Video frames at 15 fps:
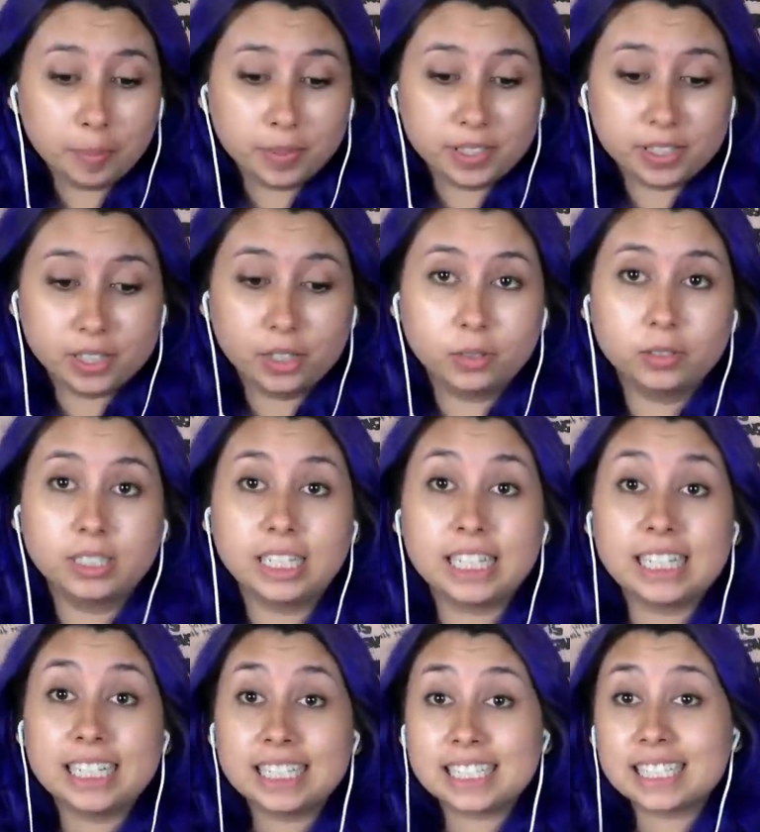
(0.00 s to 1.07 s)
episode. It
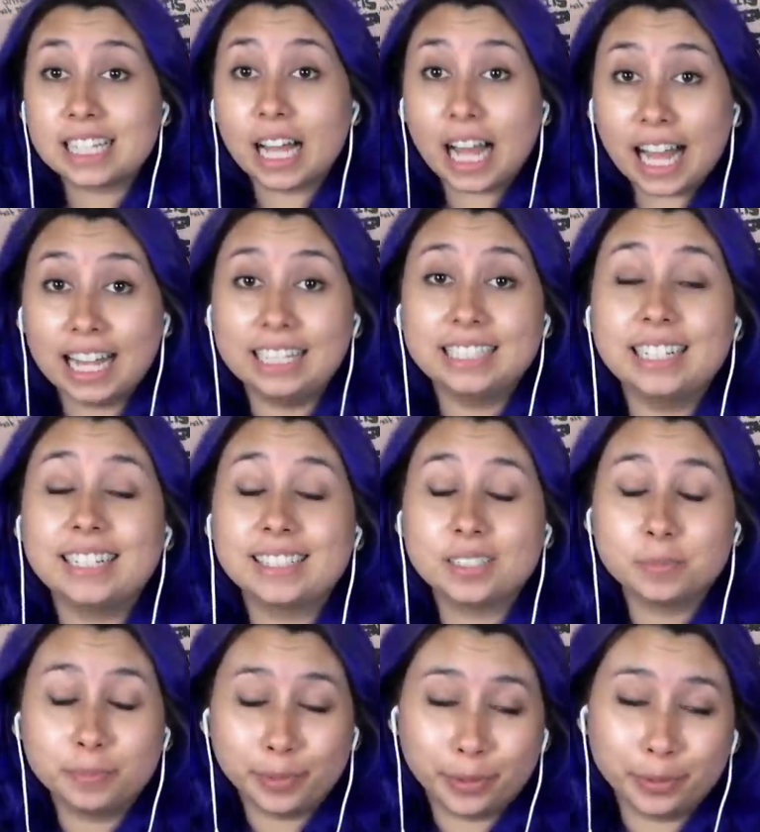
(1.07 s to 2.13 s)
is hot
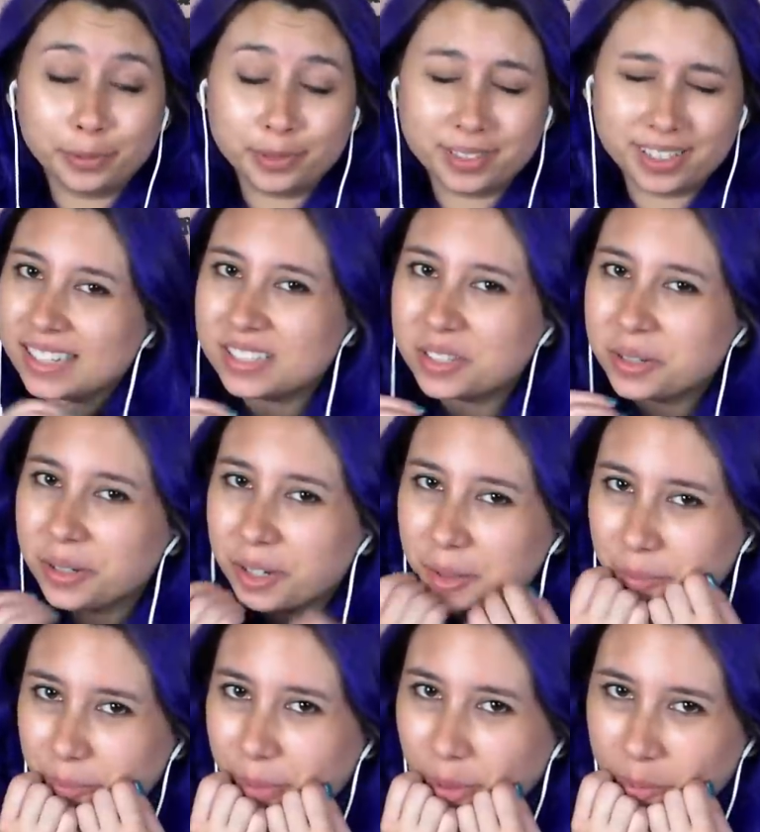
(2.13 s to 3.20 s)
as balls, as you
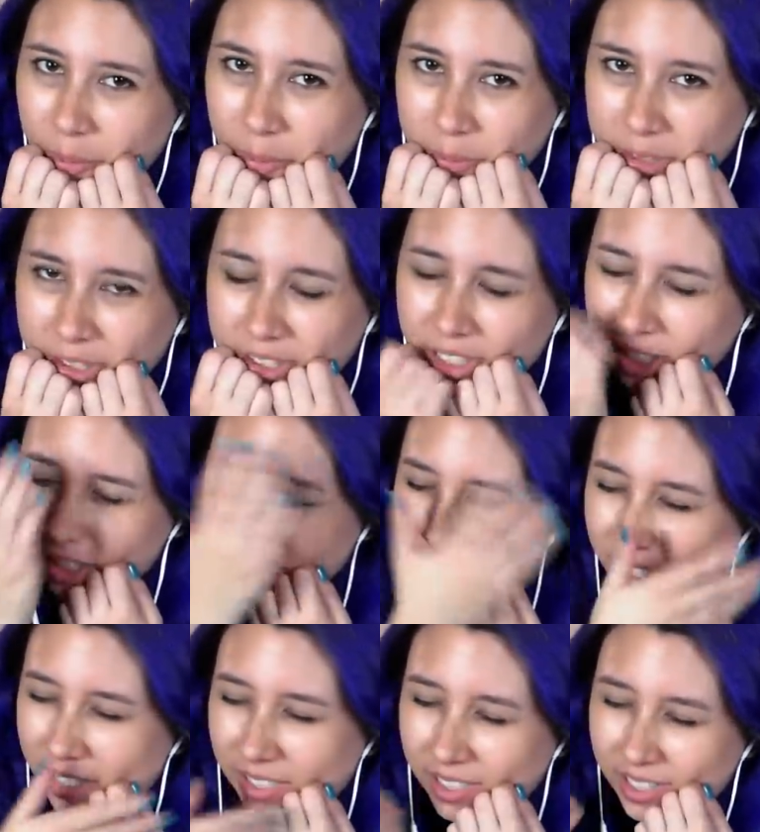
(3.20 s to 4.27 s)
can probably
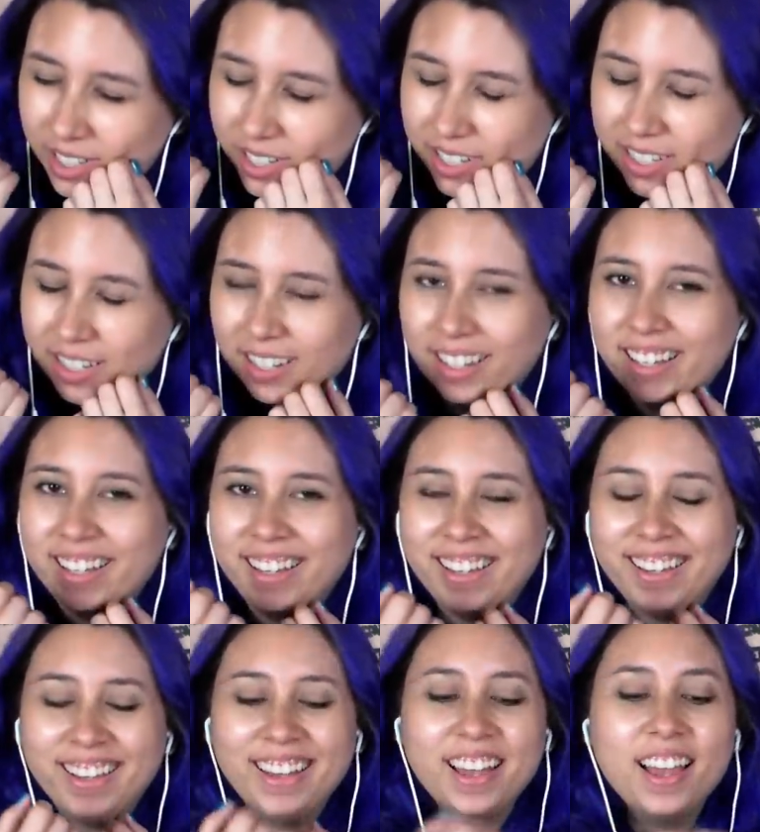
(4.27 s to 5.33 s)
see.
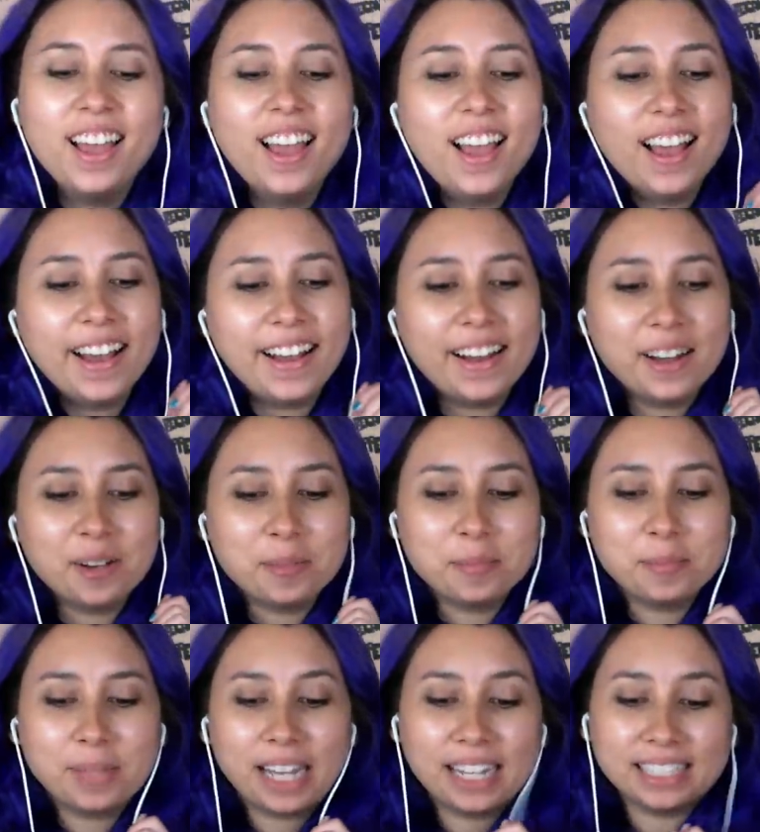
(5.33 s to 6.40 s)

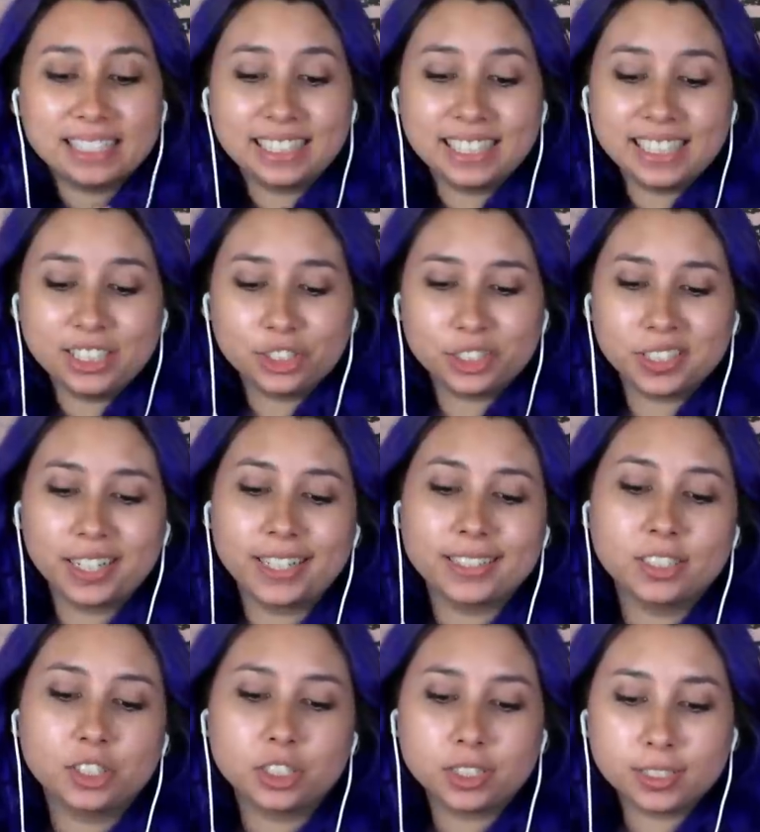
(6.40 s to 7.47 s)
and the
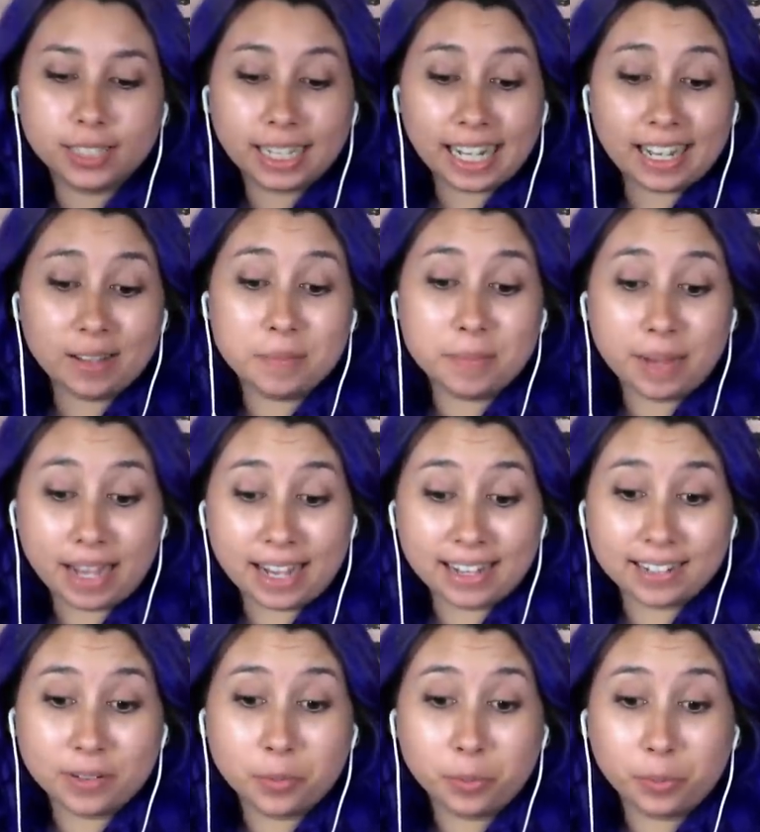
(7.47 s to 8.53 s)
internet just got
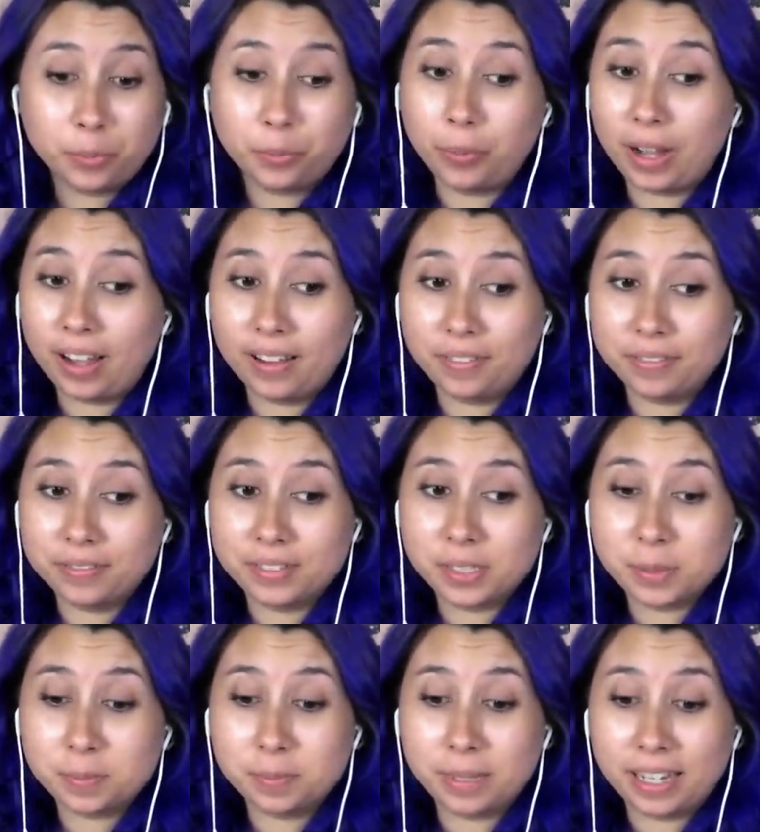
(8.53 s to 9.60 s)
back. I've
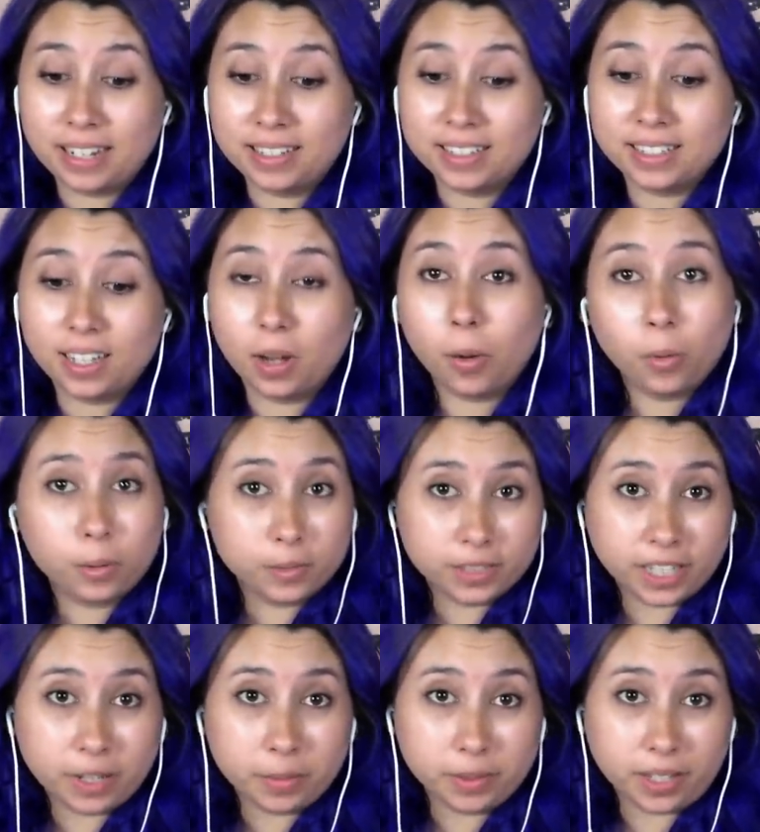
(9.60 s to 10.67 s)
spent the whole
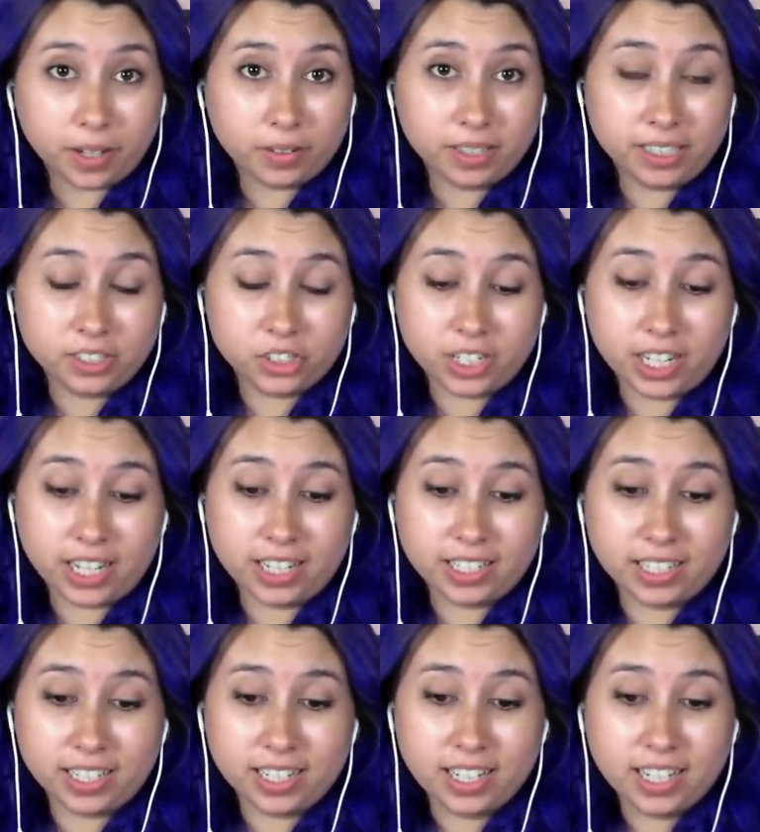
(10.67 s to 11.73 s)
day without
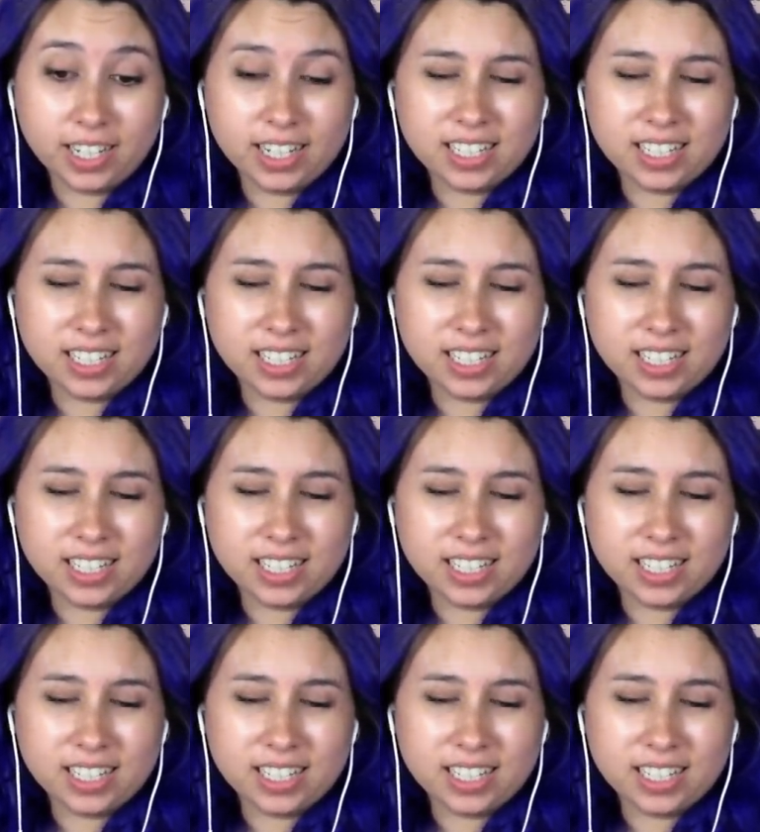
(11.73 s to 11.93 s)
internet,